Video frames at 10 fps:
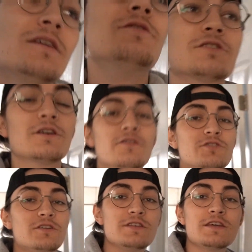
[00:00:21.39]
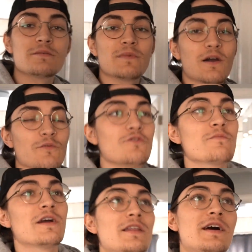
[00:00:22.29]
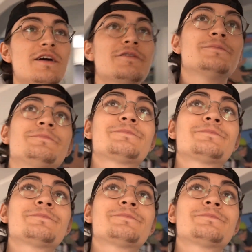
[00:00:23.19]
There's a there's a leak in my room right now.